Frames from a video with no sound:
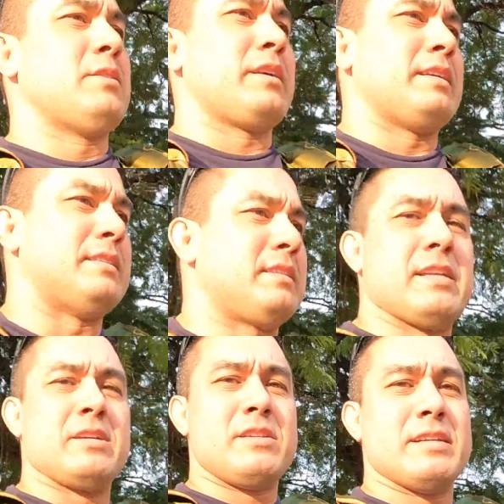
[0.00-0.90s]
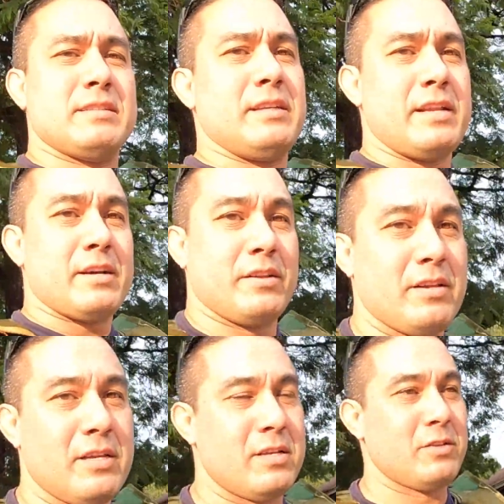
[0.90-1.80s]
I guess it's kind of nice to get out
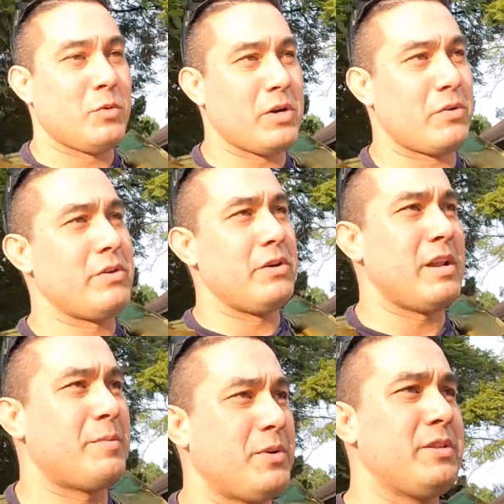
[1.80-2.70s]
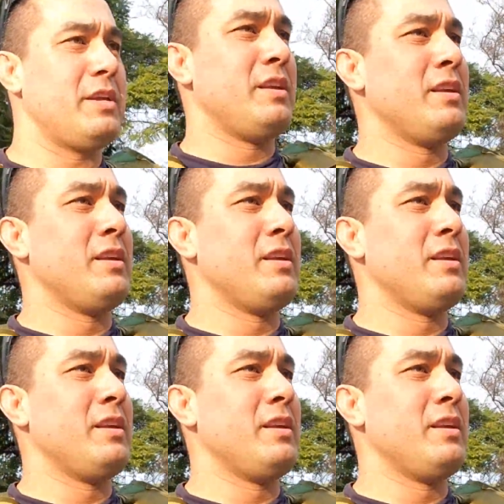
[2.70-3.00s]
to walk around your neighborhood.